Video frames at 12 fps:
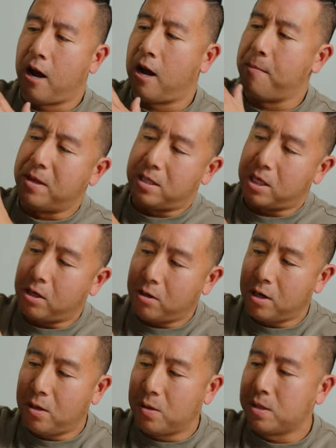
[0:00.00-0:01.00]

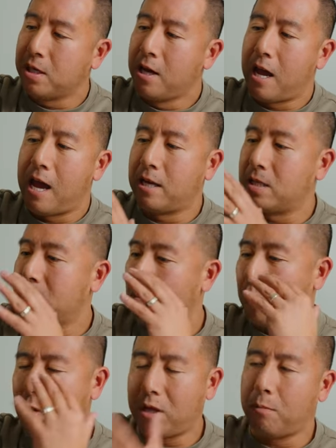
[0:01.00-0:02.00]
materials. It's
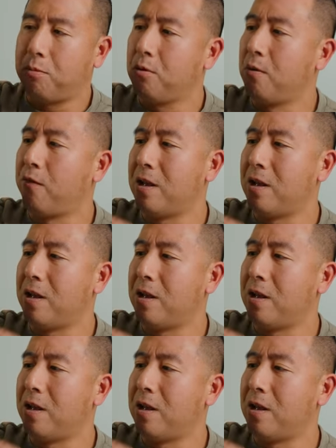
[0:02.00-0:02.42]
weatherproof.